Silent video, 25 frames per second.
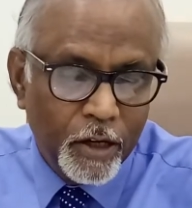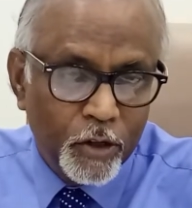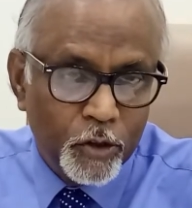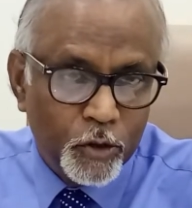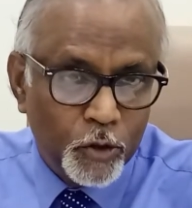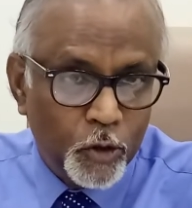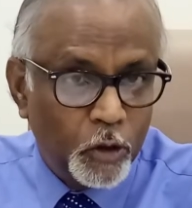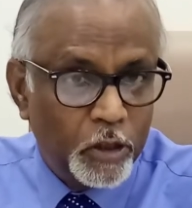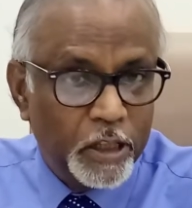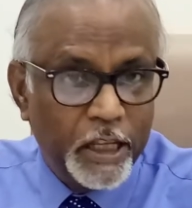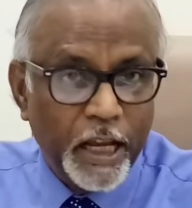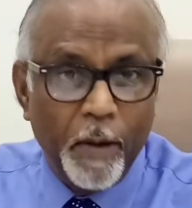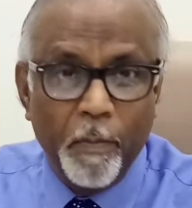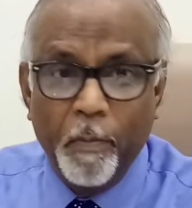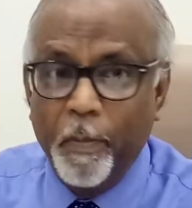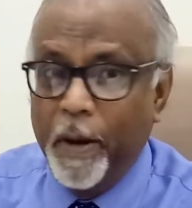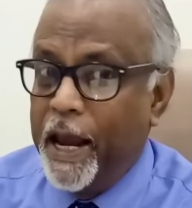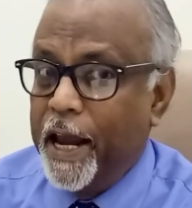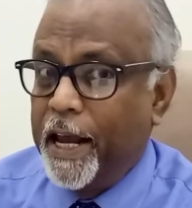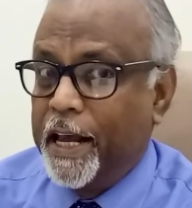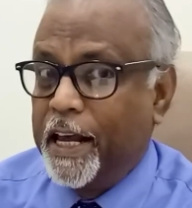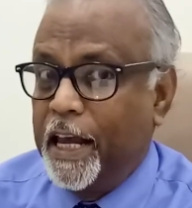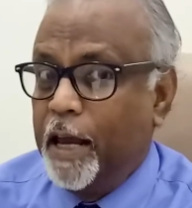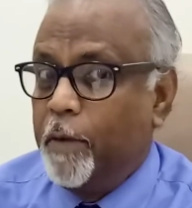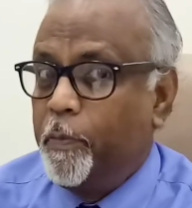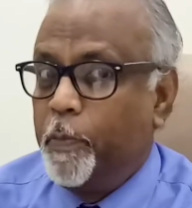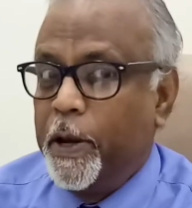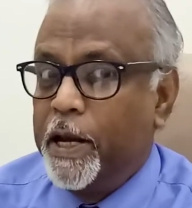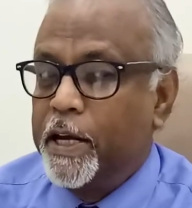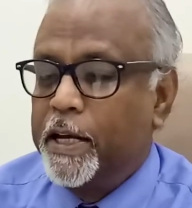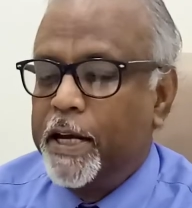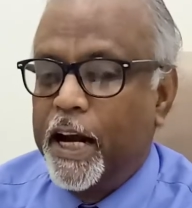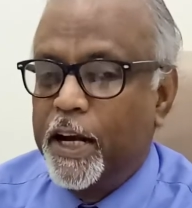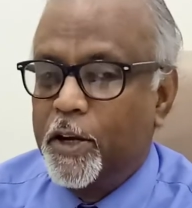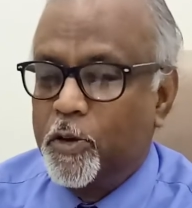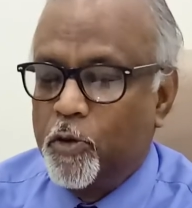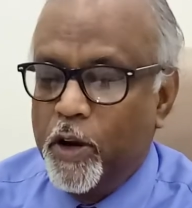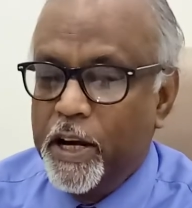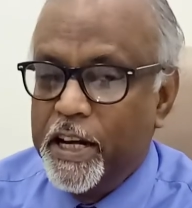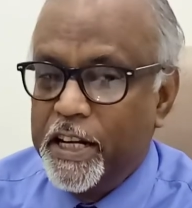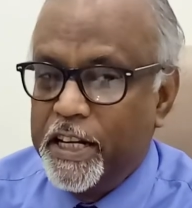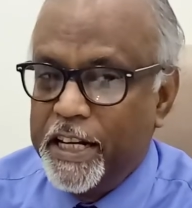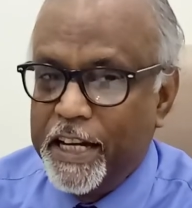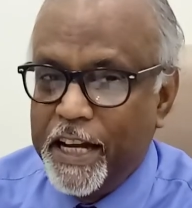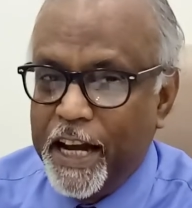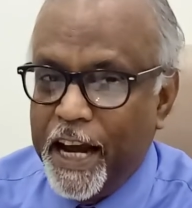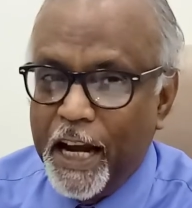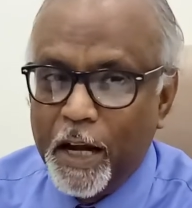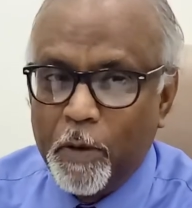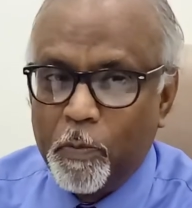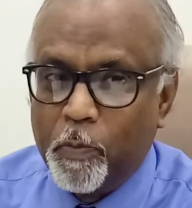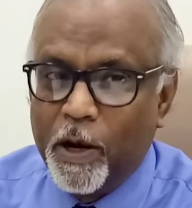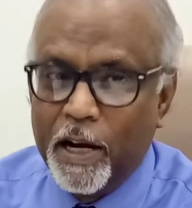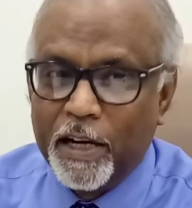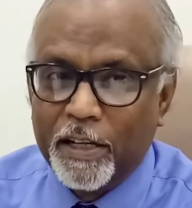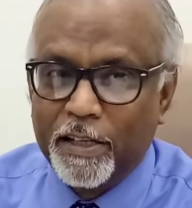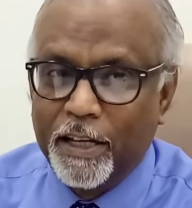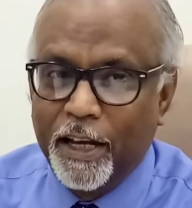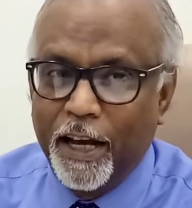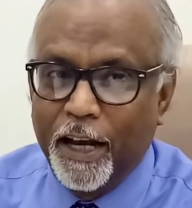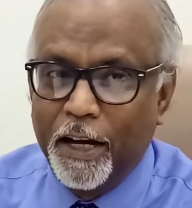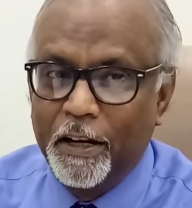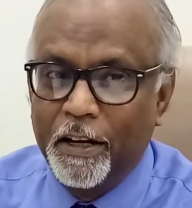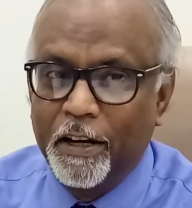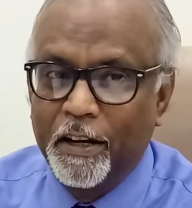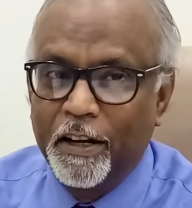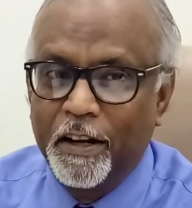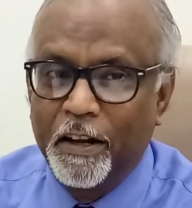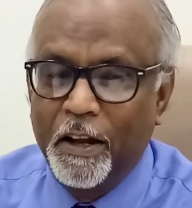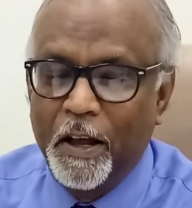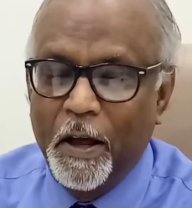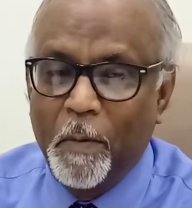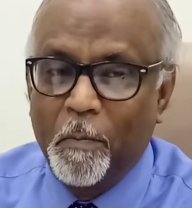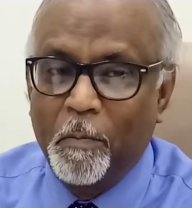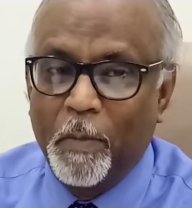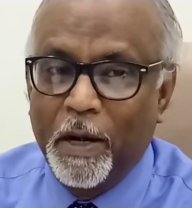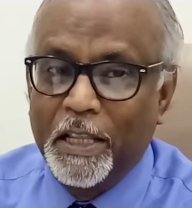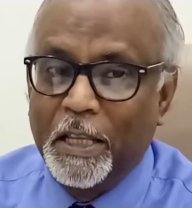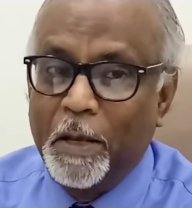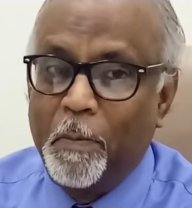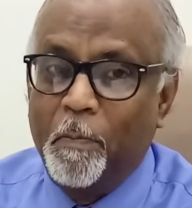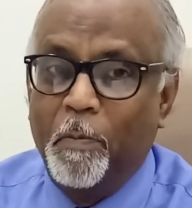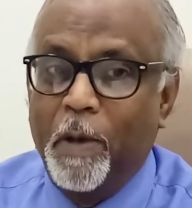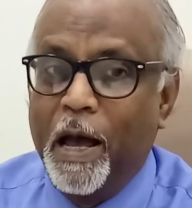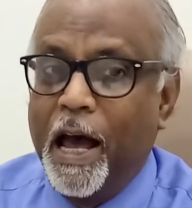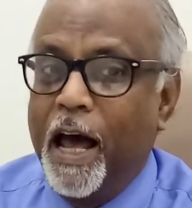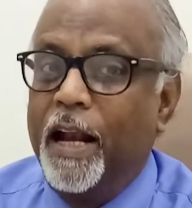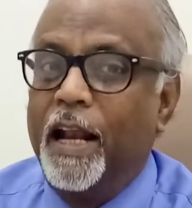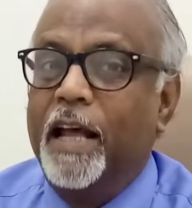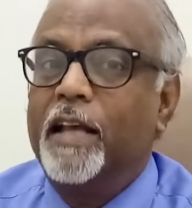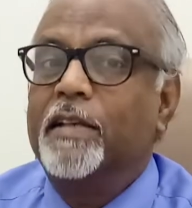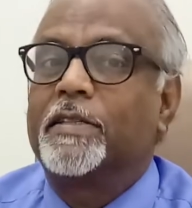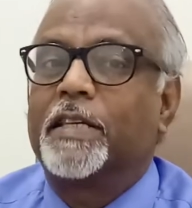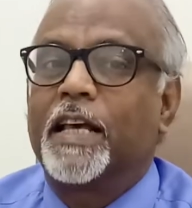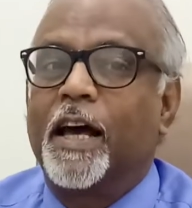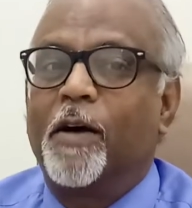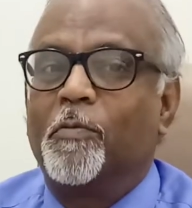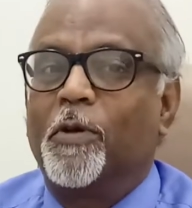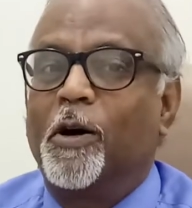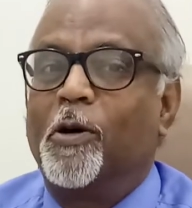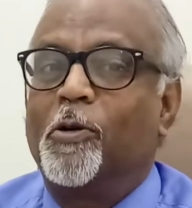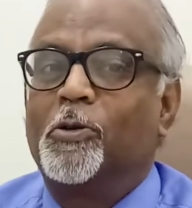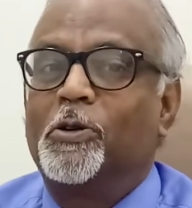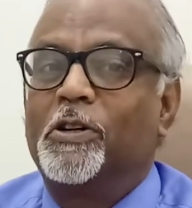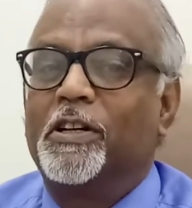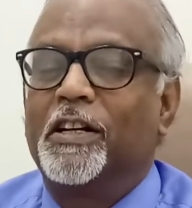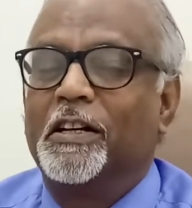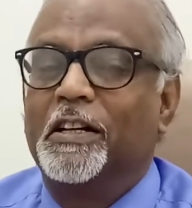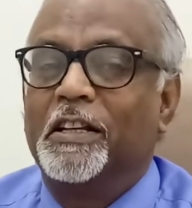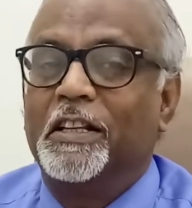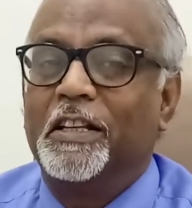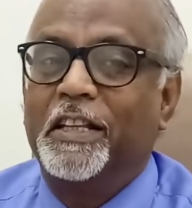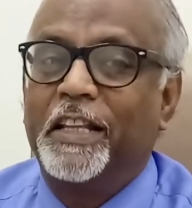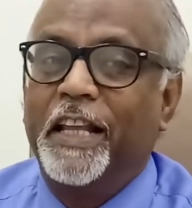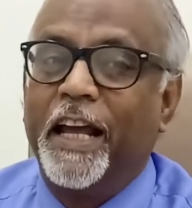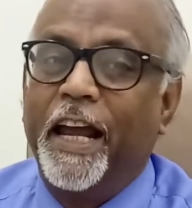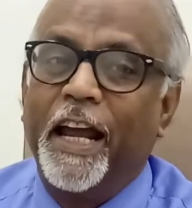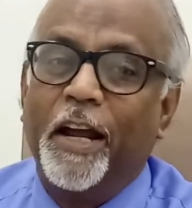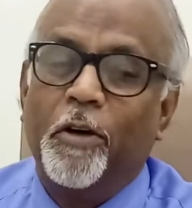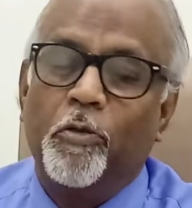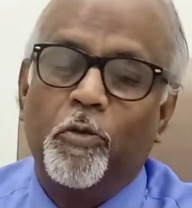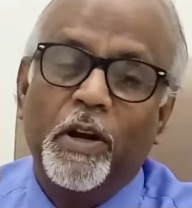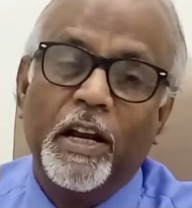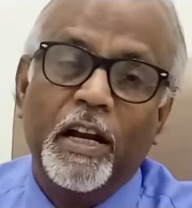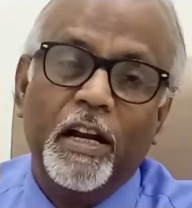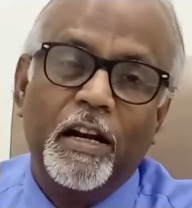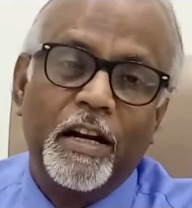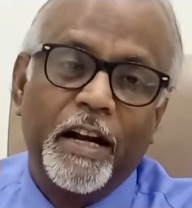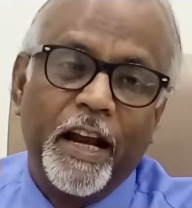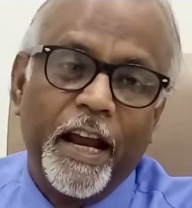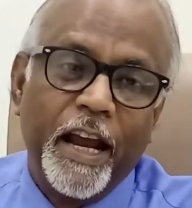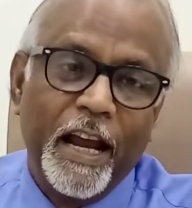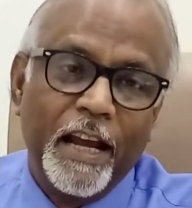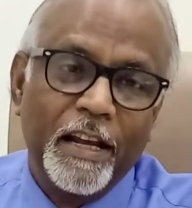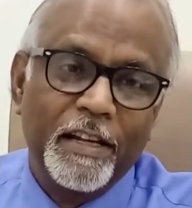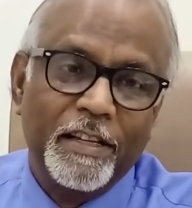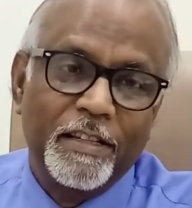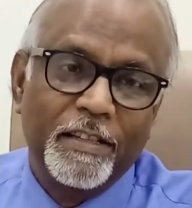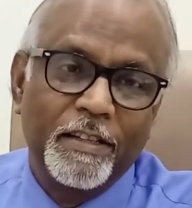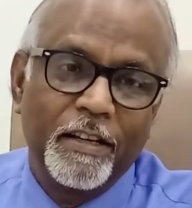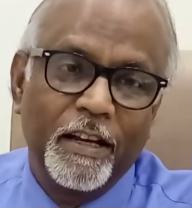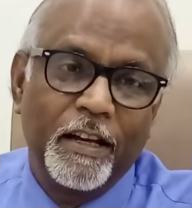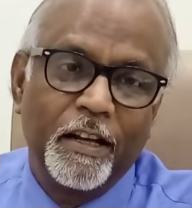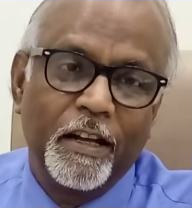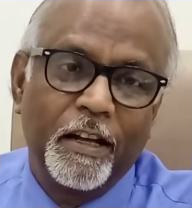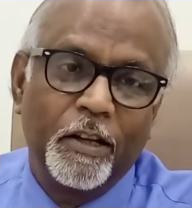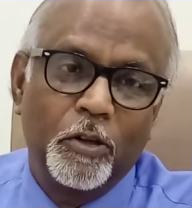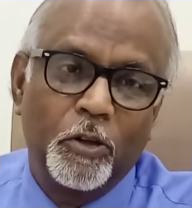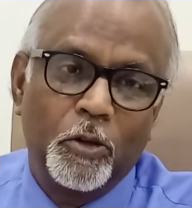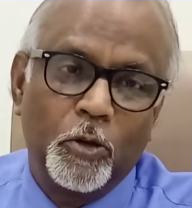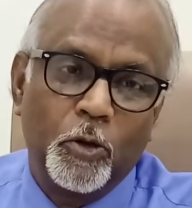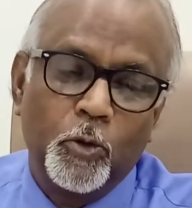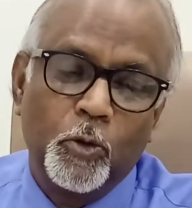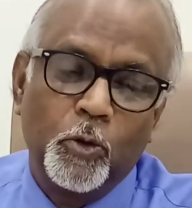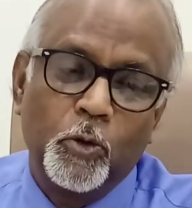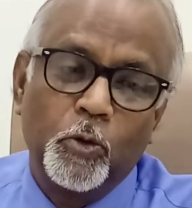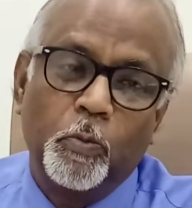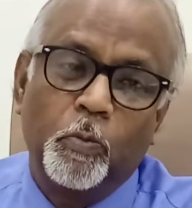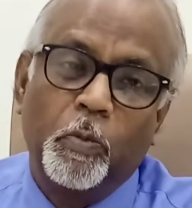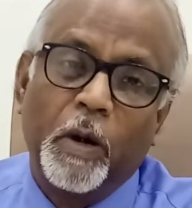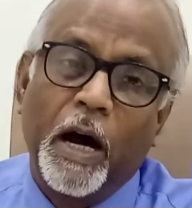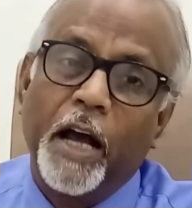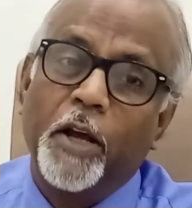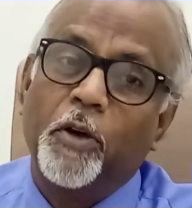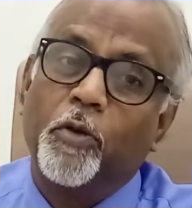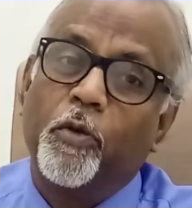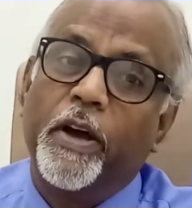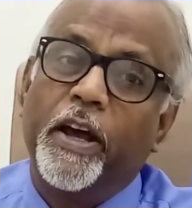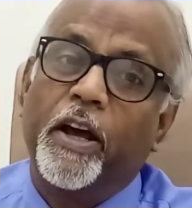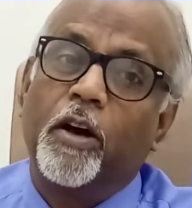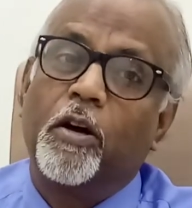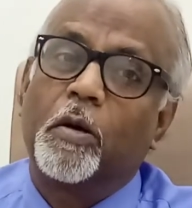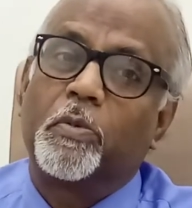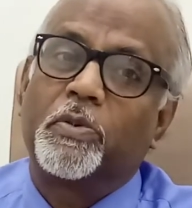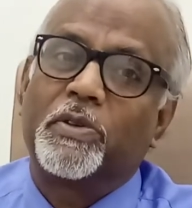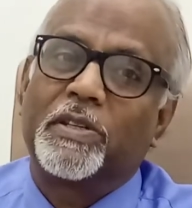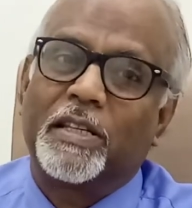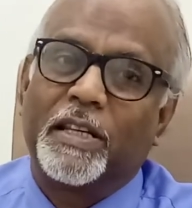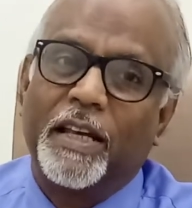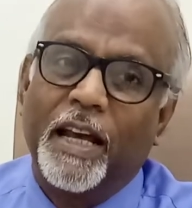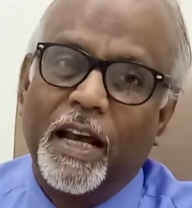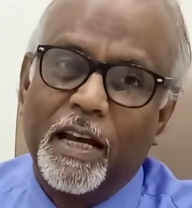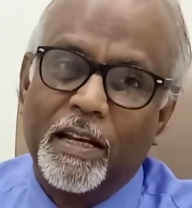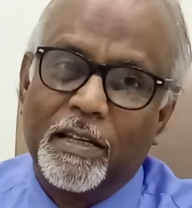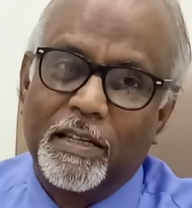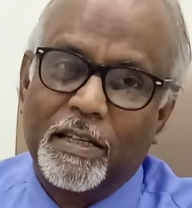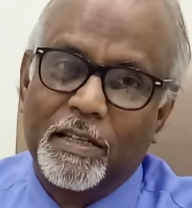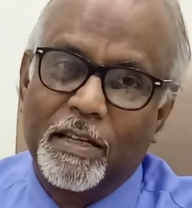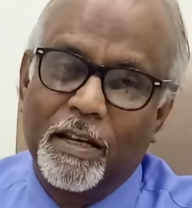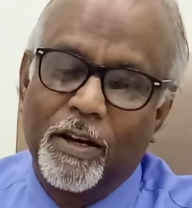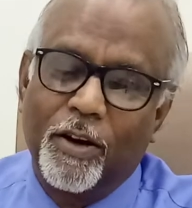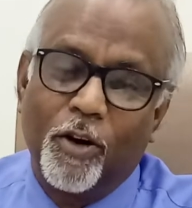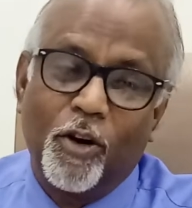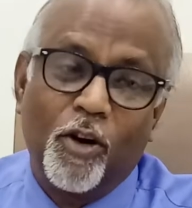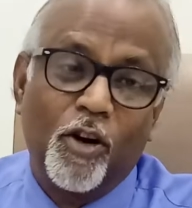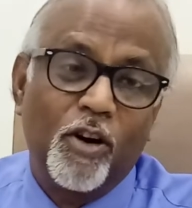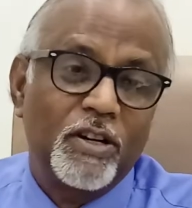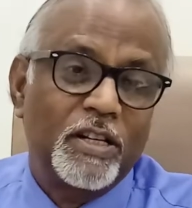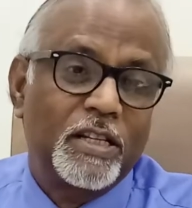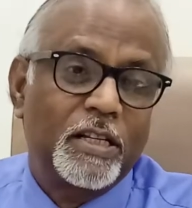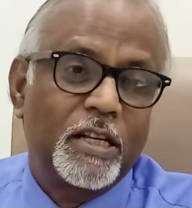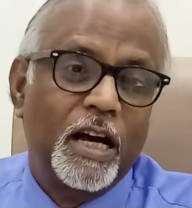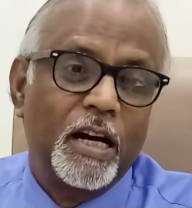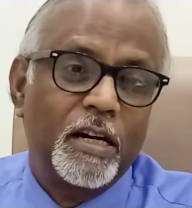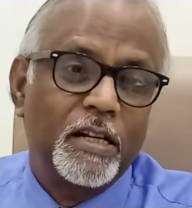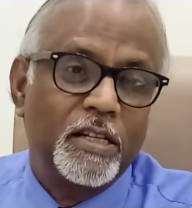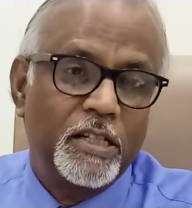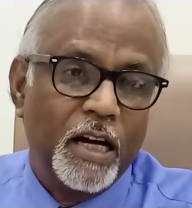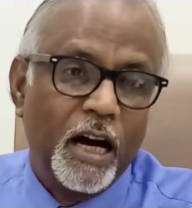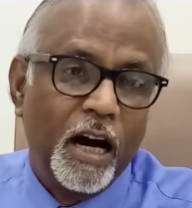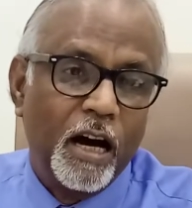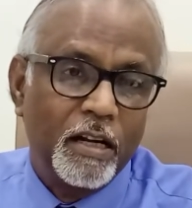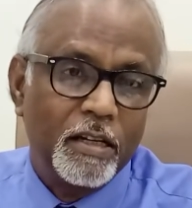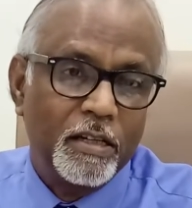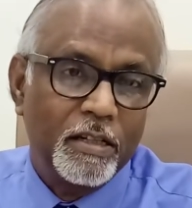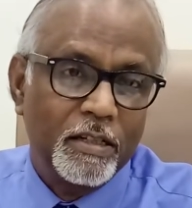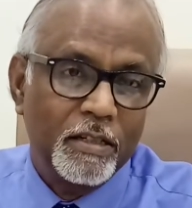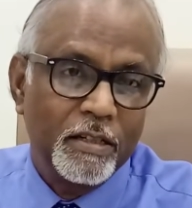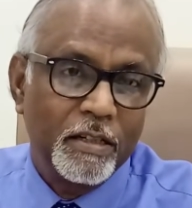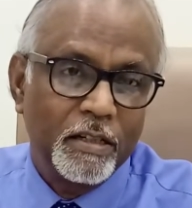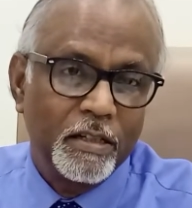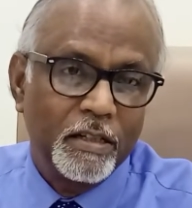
So they may keep it at 28%, but the balance amount they will raise through by way of cess or surcharge.